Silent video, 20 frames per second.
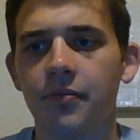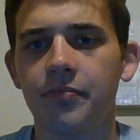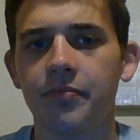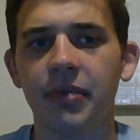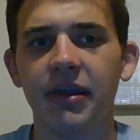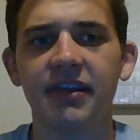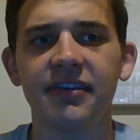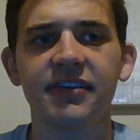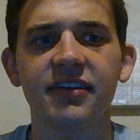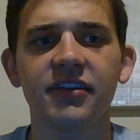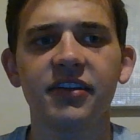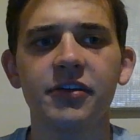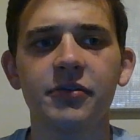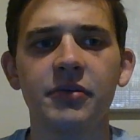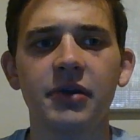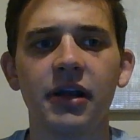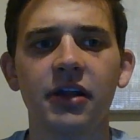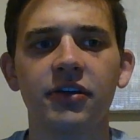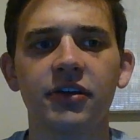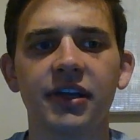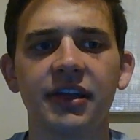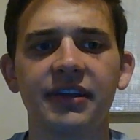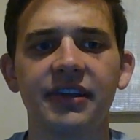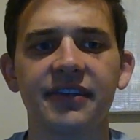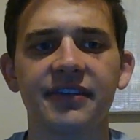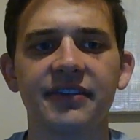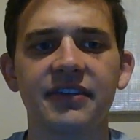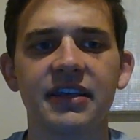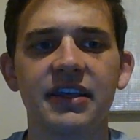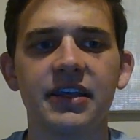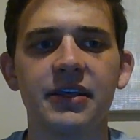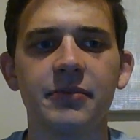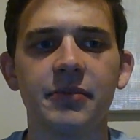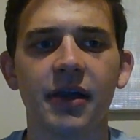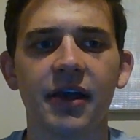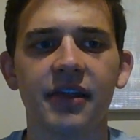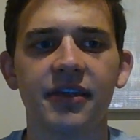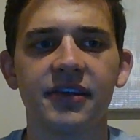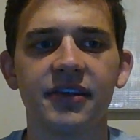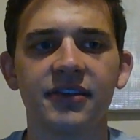Basically, when I look at this team,
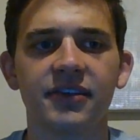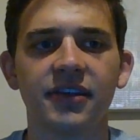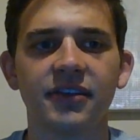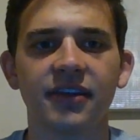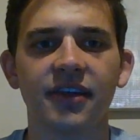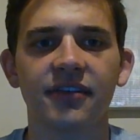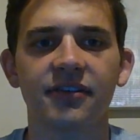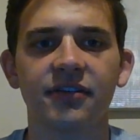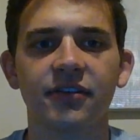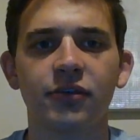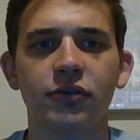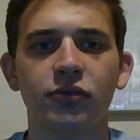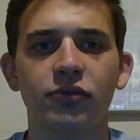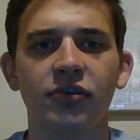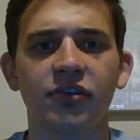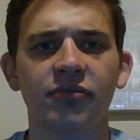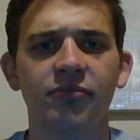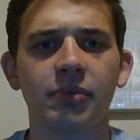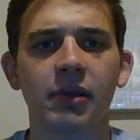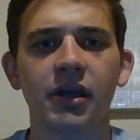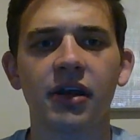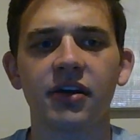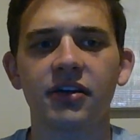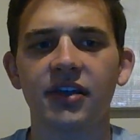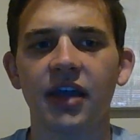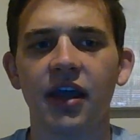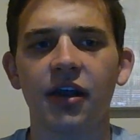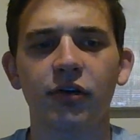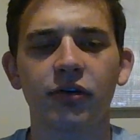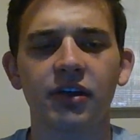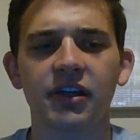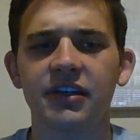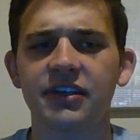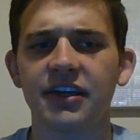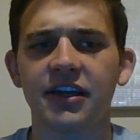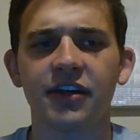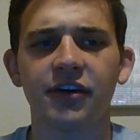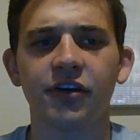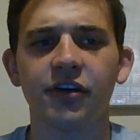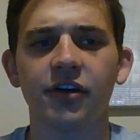I think that they still would have been a title
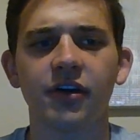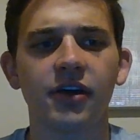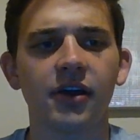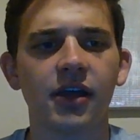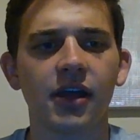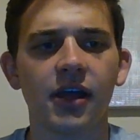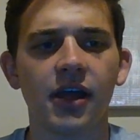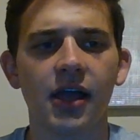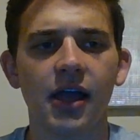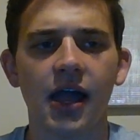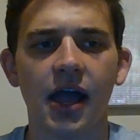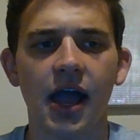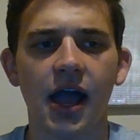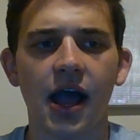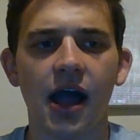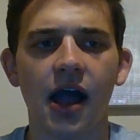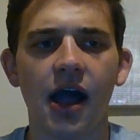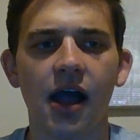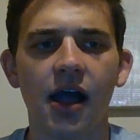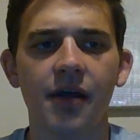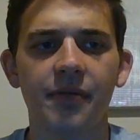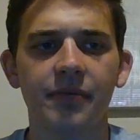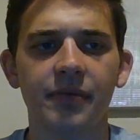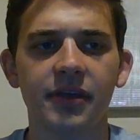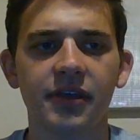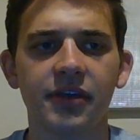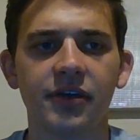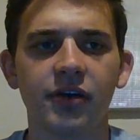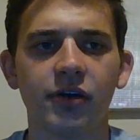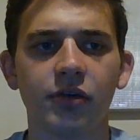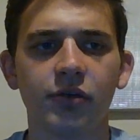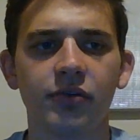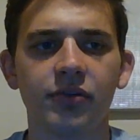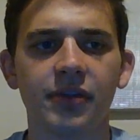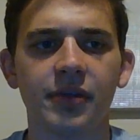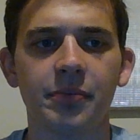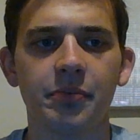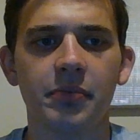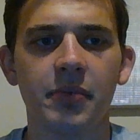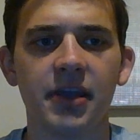contender.
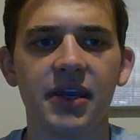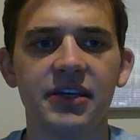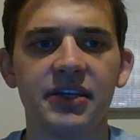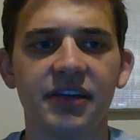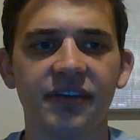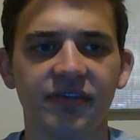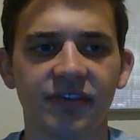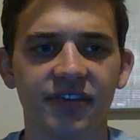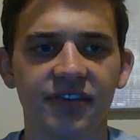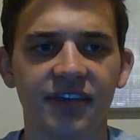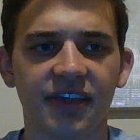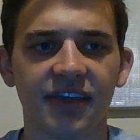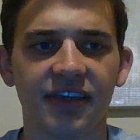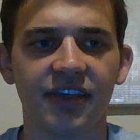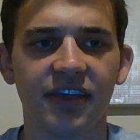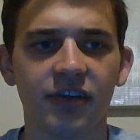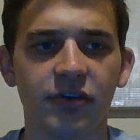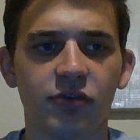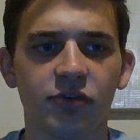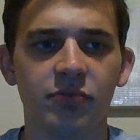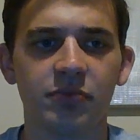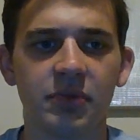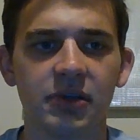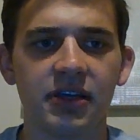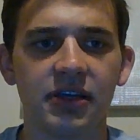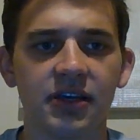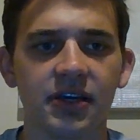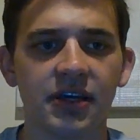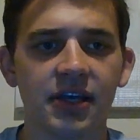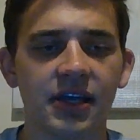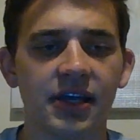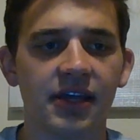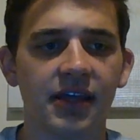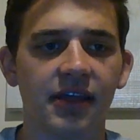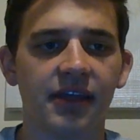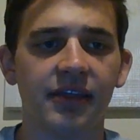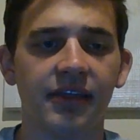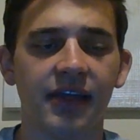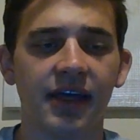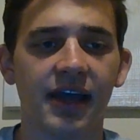The main difference, I think, would be
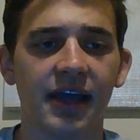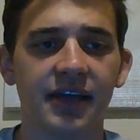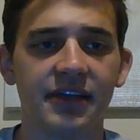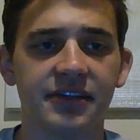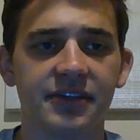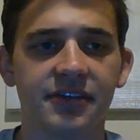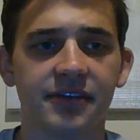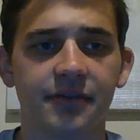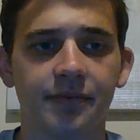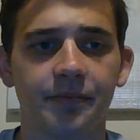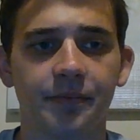that